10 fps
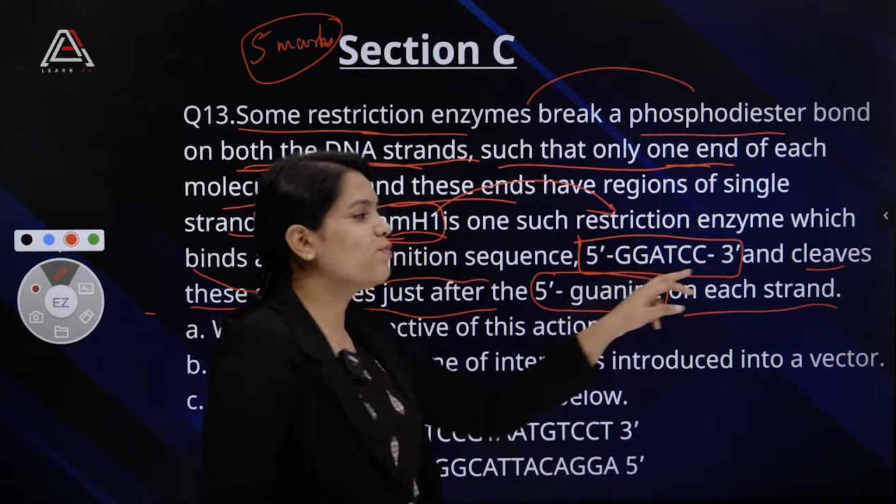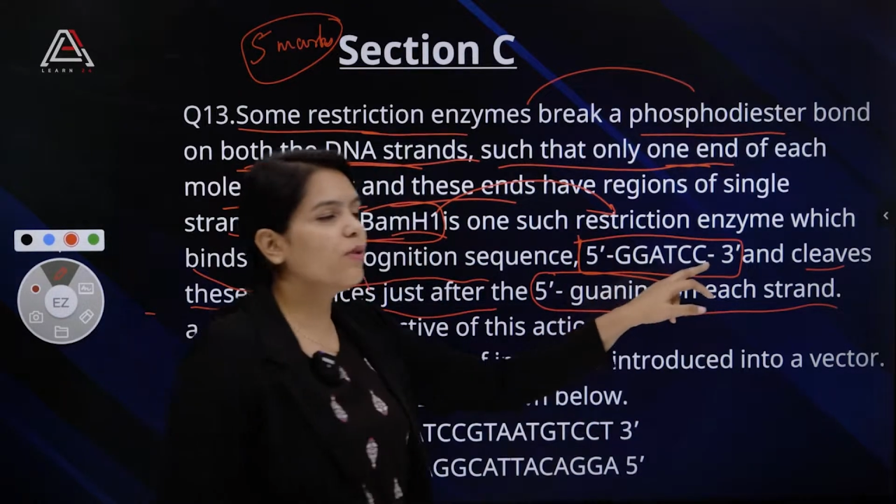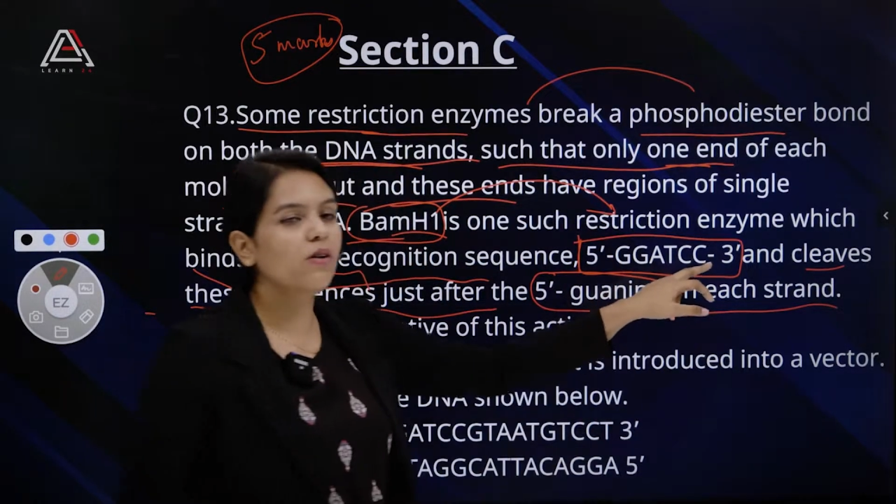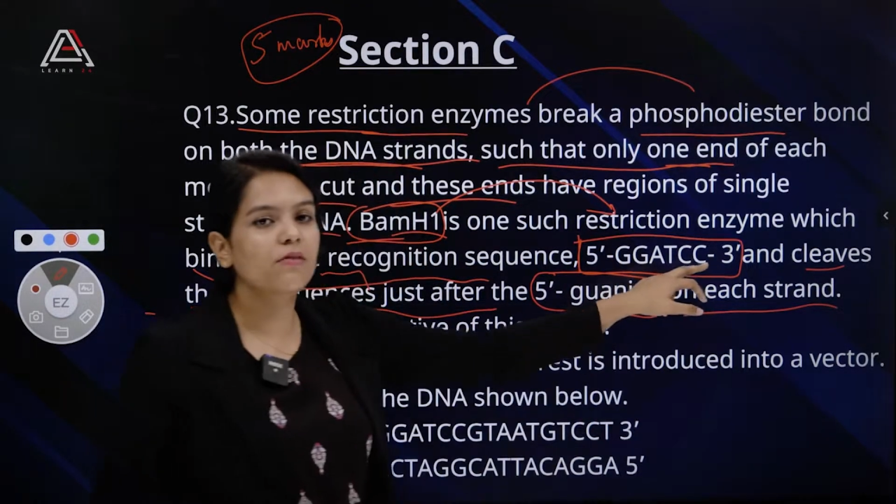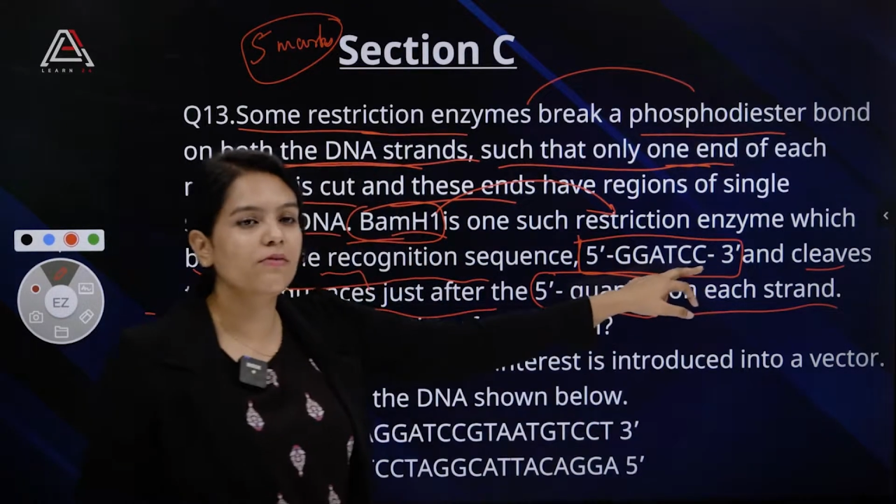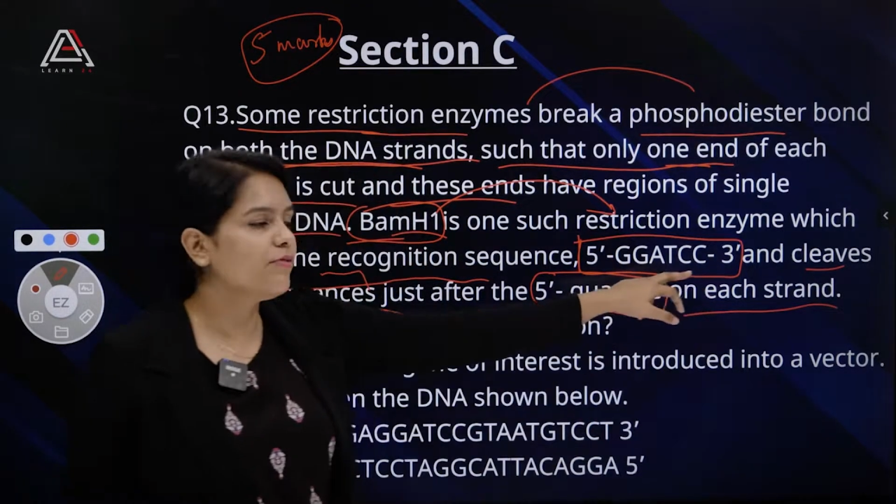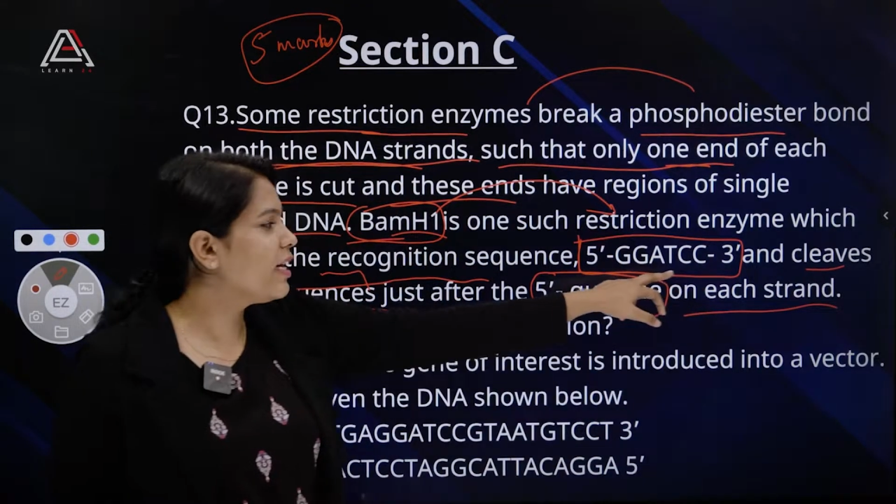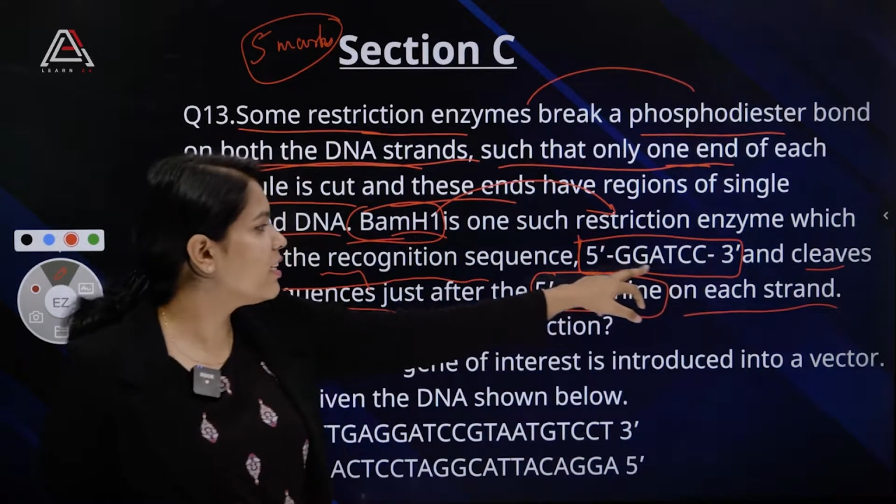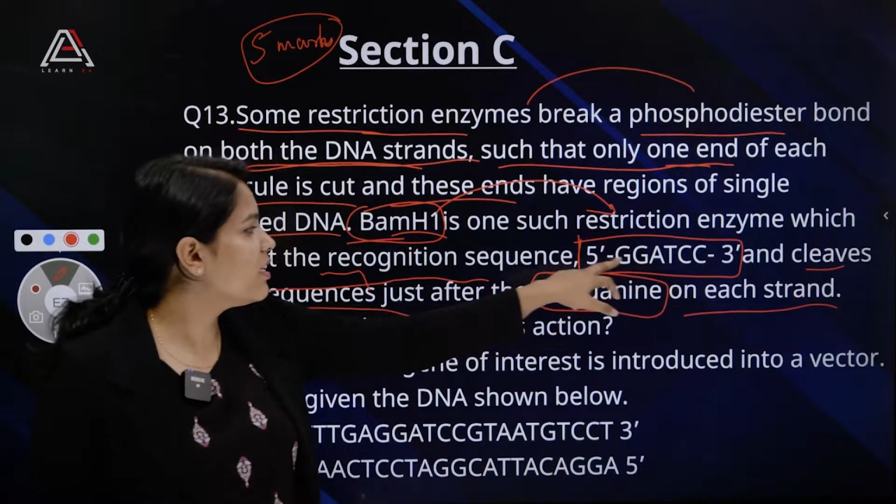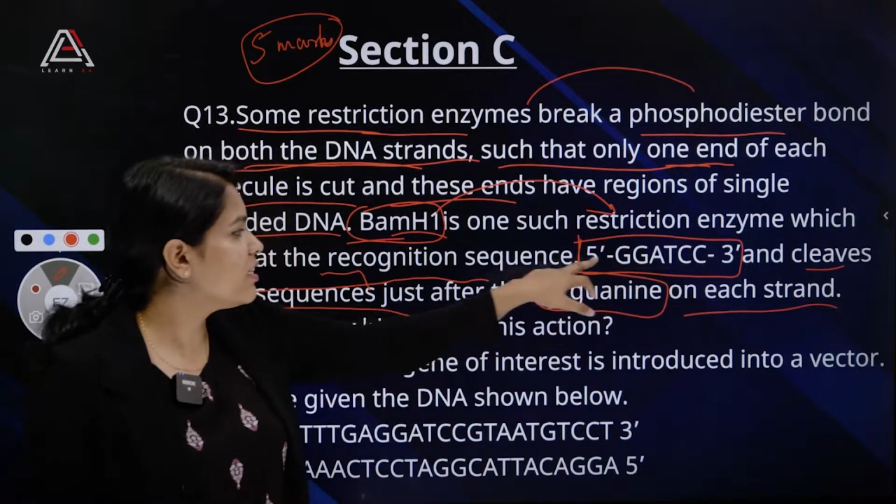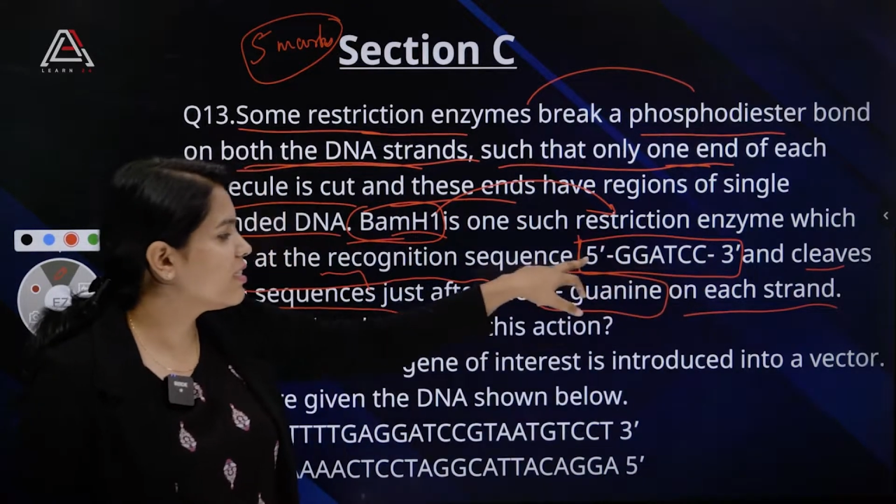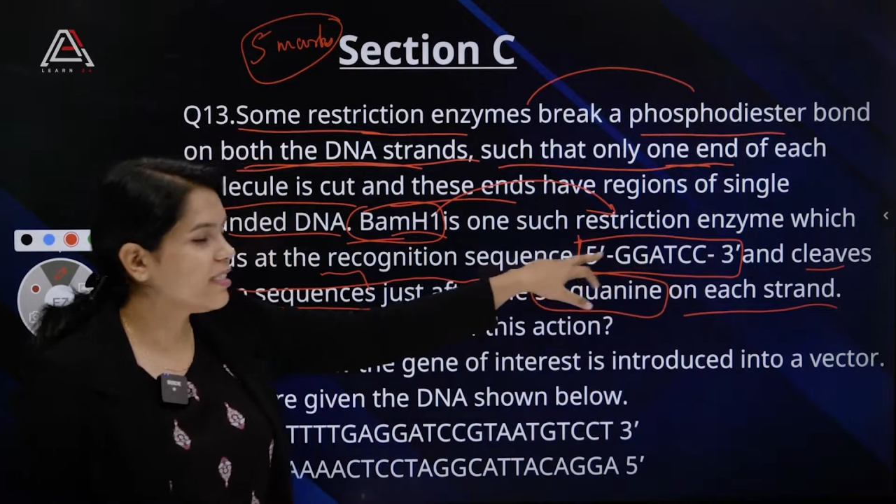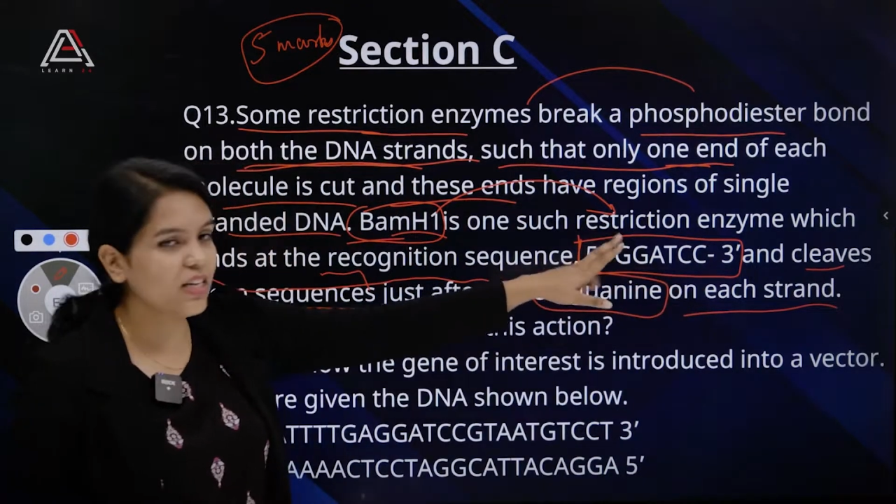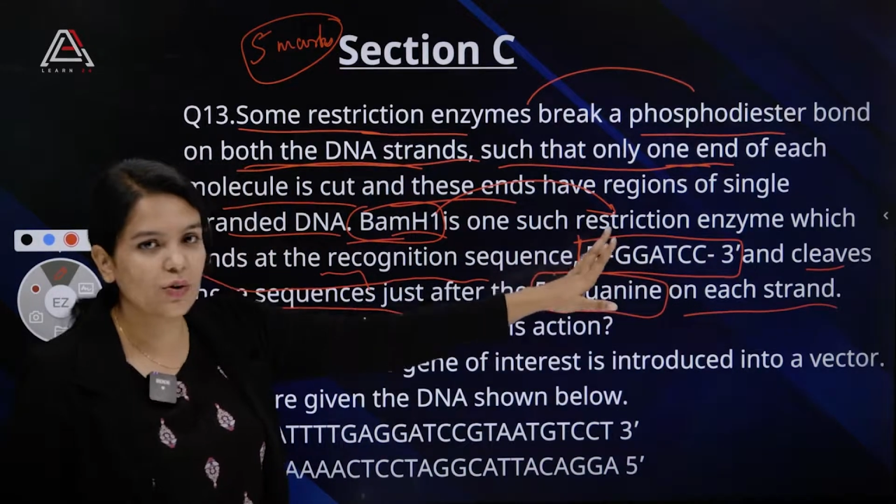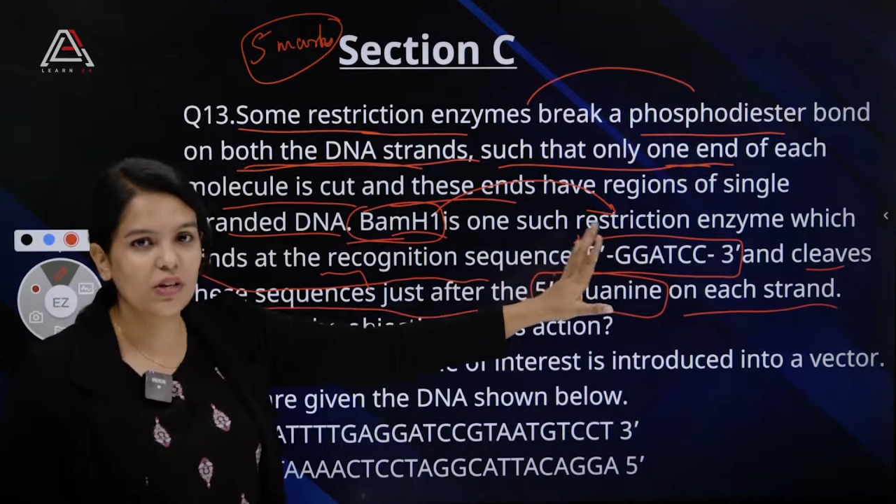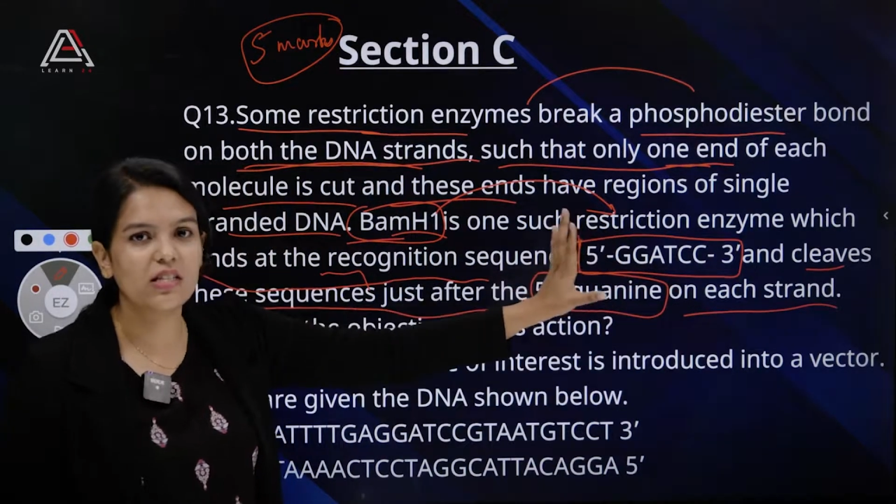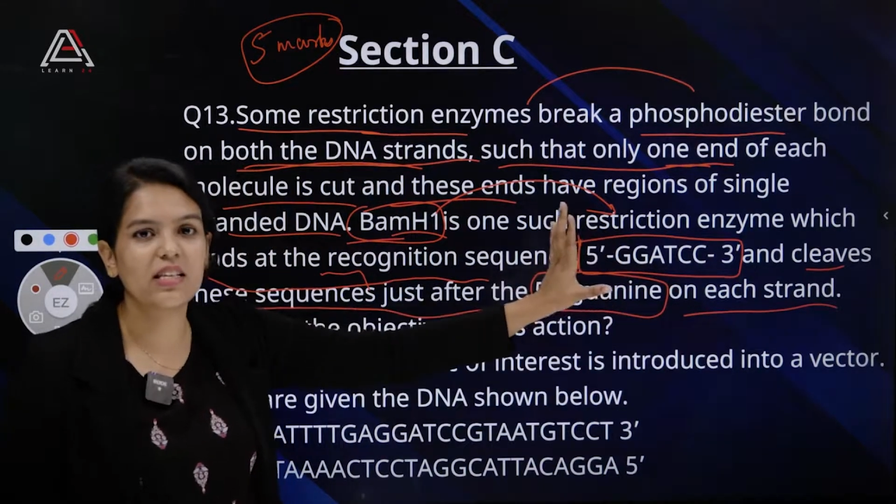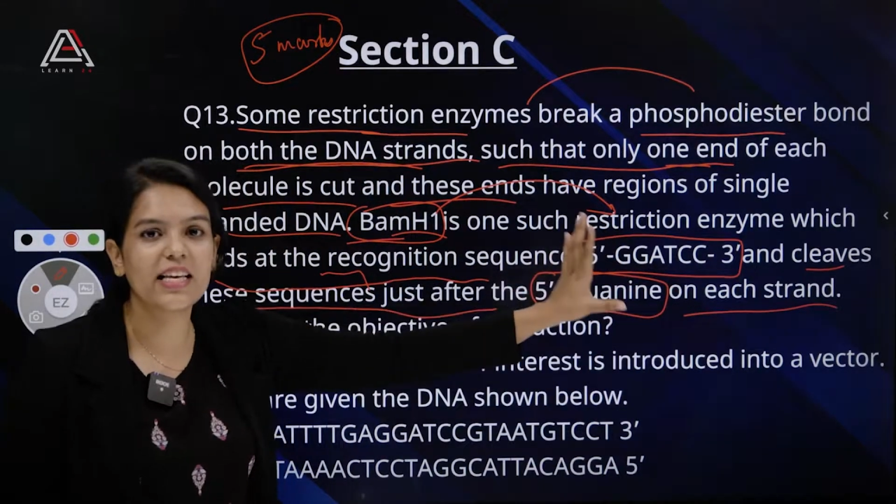perfect sequence,